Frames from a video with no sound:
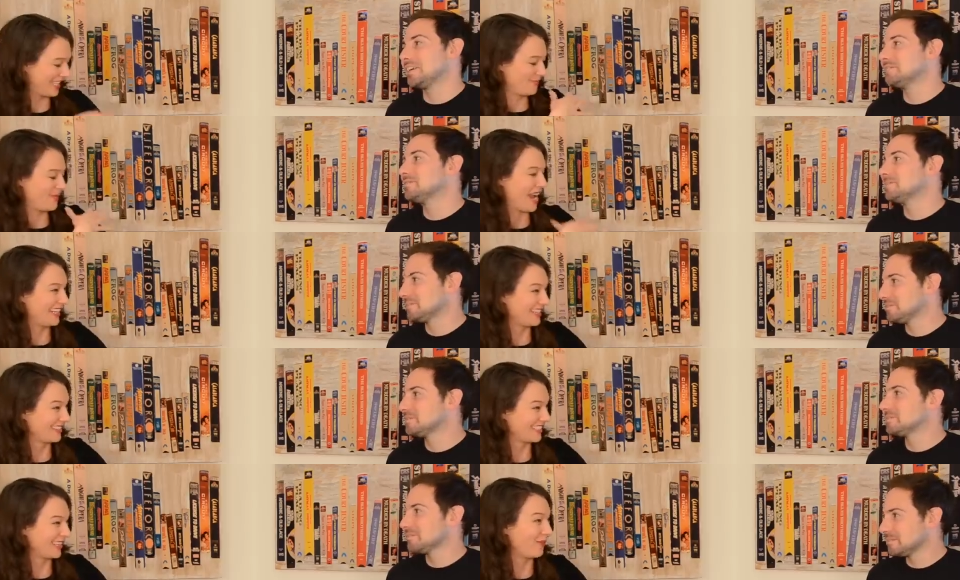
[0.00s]
Speaker 1: she had painted
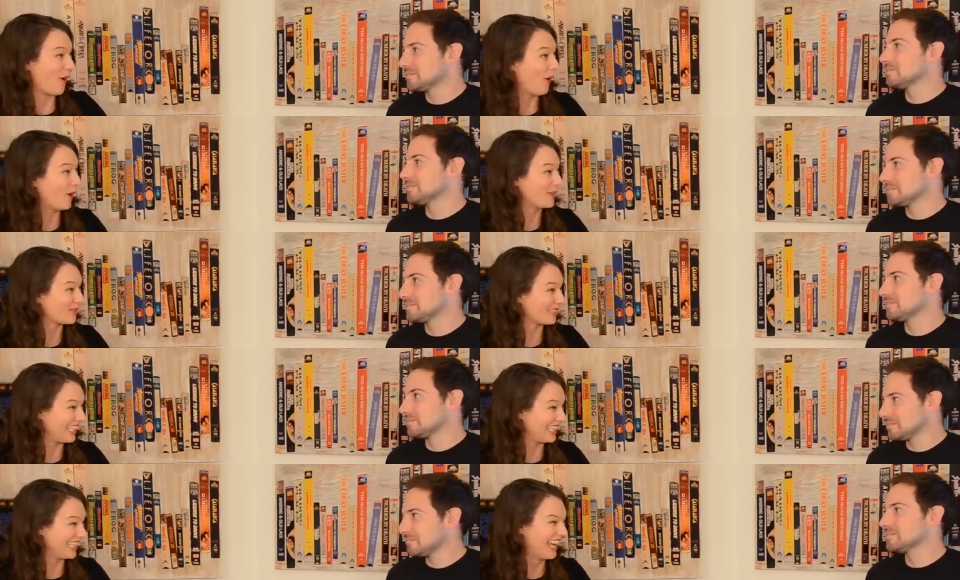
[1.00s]
herself all
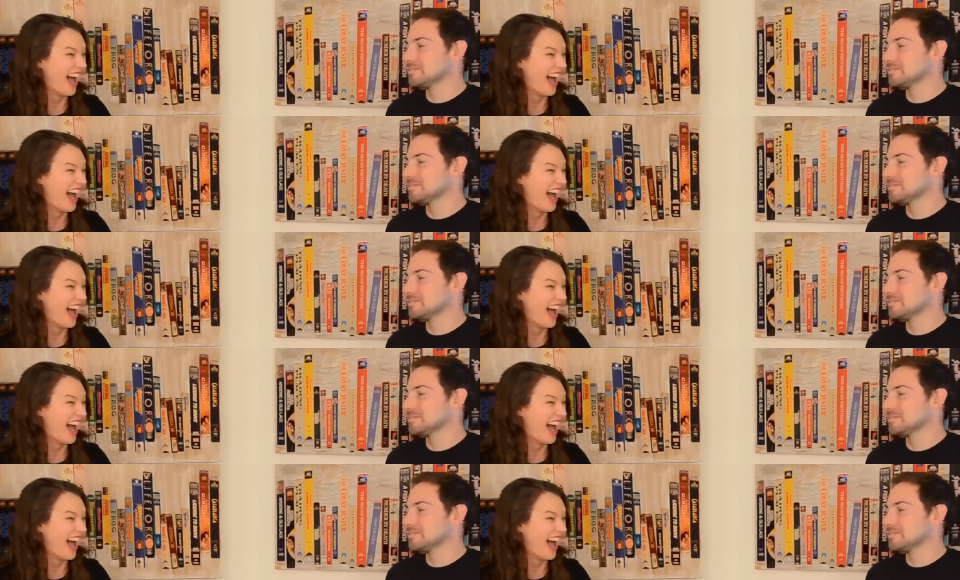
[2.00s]
green?